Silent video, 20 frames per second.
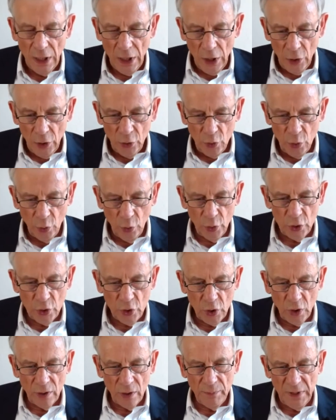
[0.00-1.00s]
2
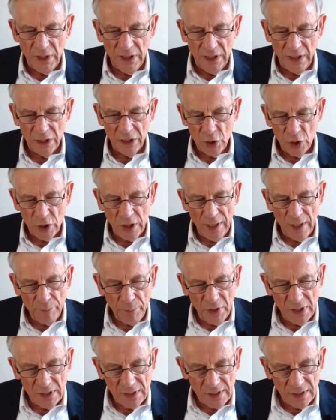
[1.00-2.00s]
German hidden
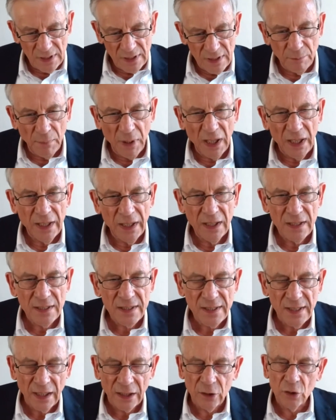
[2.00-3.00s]
champions in the mining
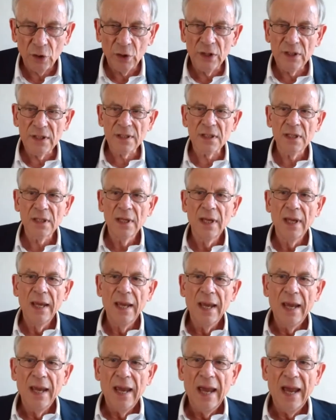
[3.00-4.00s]
sectors
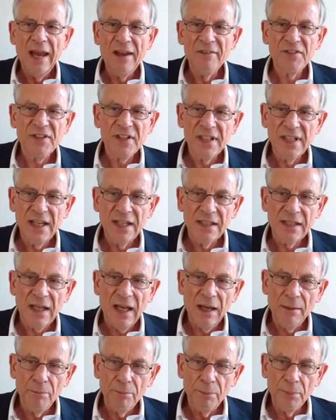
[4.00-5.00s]
have set
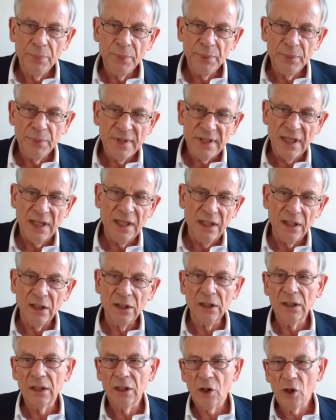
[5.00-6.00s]
up
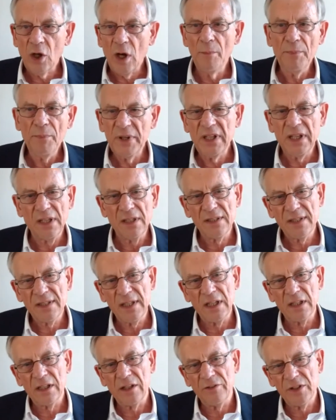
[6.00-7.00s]
their competence
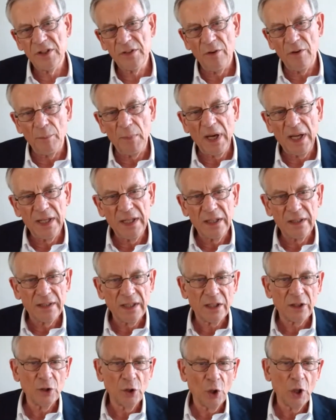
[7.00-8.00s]
centers for mining
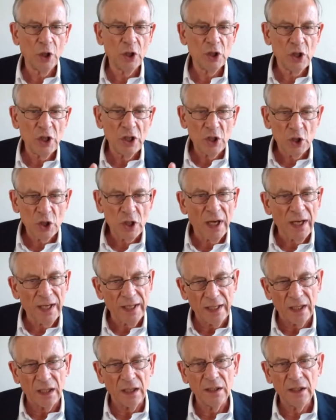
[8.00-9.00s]
technology in
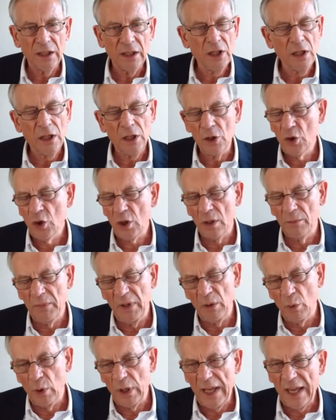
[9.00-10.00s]
China. In
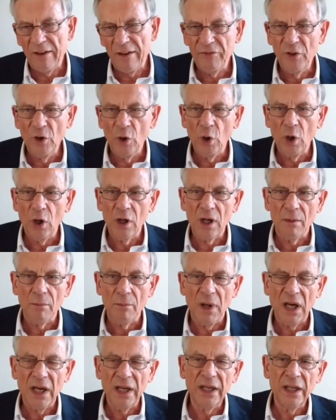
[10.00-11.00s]
Germany, we have no longer
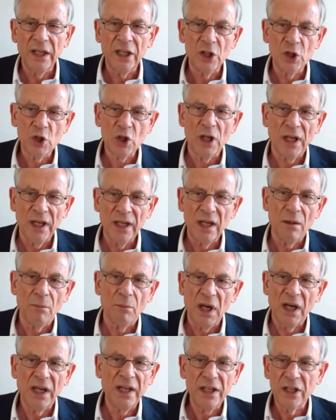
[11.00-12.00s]
mining. In China,
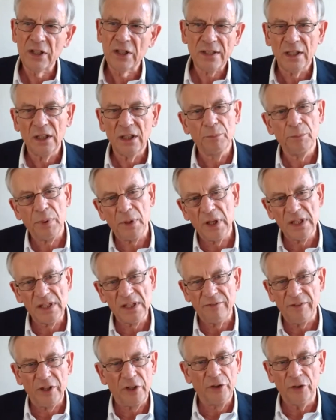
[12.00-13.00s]
mining still plays a
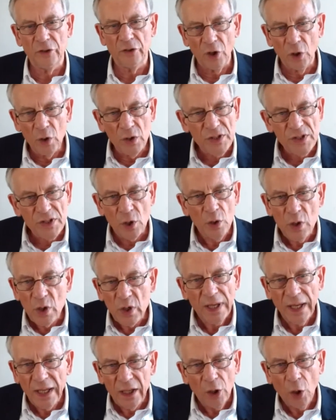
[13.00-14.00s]
very role. So you
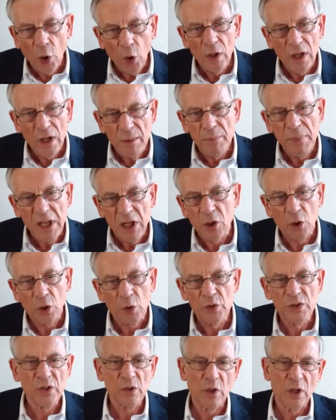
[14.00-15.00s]
can only be
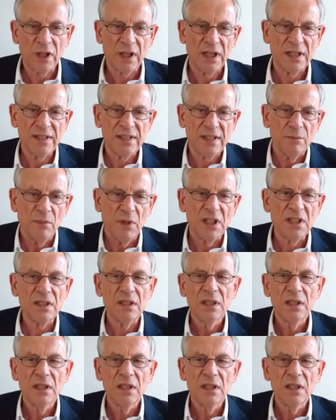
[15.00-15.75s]
close to your customers